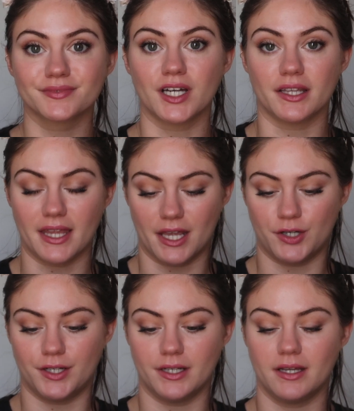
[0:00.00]
Got that
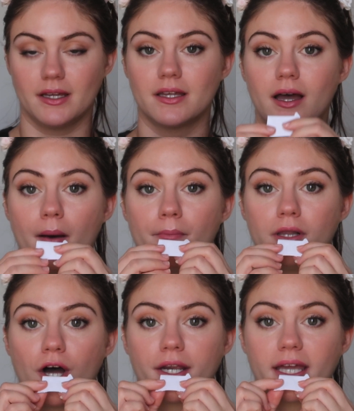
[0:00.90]
on, I'm
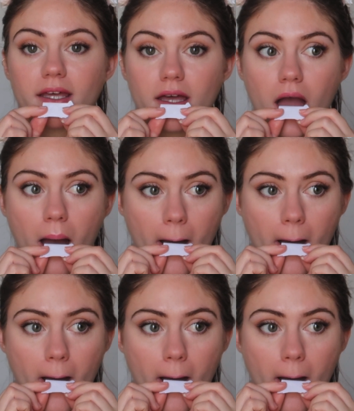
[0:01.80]
blotting it.